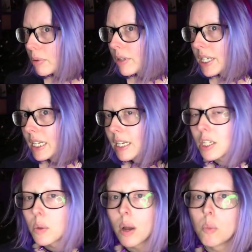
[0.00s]
pretty.
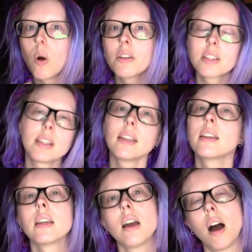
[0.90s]
So I was
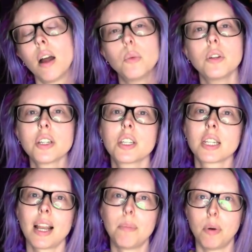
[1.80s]
thinking I will just
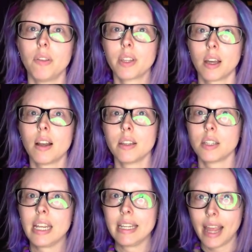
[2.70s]
slap on the
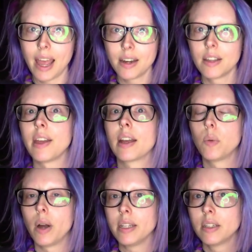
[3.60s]
colours again. They're
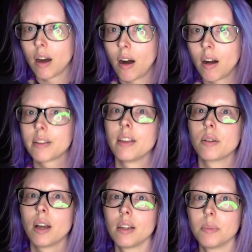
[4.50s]
quite dark, they'll
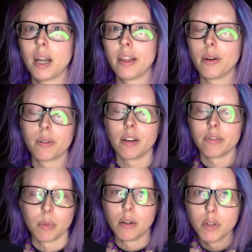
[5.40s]
cover
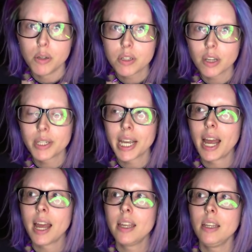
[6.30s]
my roots
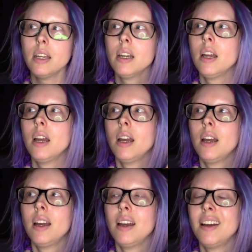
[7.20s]
okay,
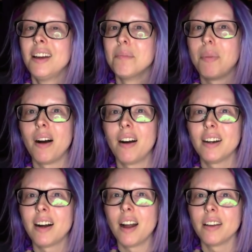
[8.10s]

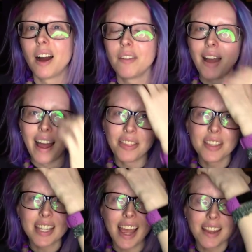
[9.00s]
but I've had
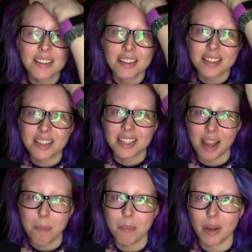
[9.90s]
this hair since
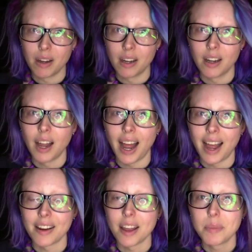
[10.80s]
December.
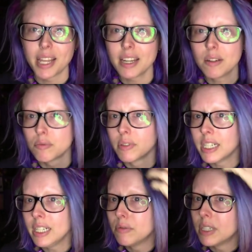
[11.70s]
And I'm getting
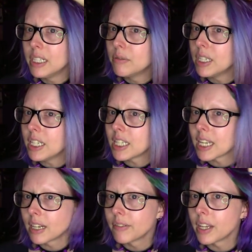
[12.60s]
really
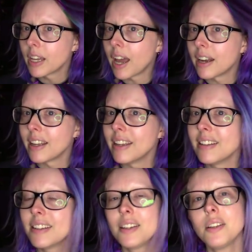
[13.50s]
sick of it, and
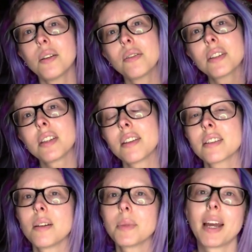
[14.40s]
you know, the
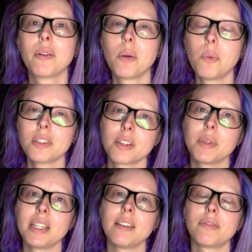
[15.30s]
sun's coming out and I want
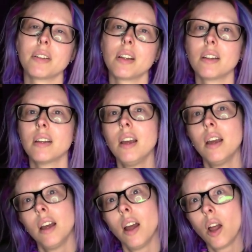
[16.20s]
something different, and
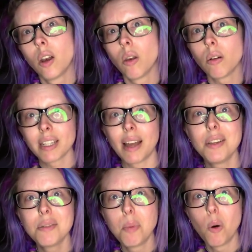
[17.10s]
lockdown
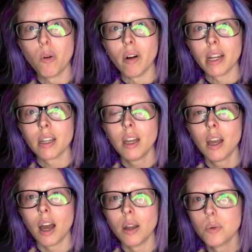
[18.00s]
is boring.
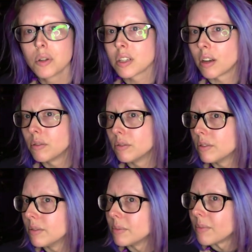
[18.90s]
And also
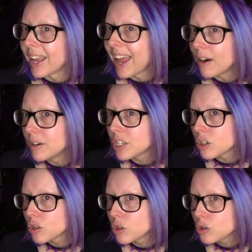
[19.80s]
my hair is
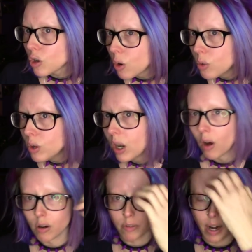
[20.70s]
so
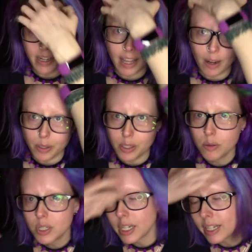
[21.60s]
long right now.
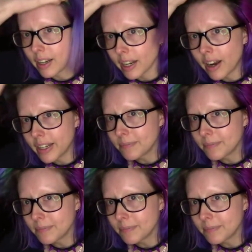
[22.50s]
Usually, like,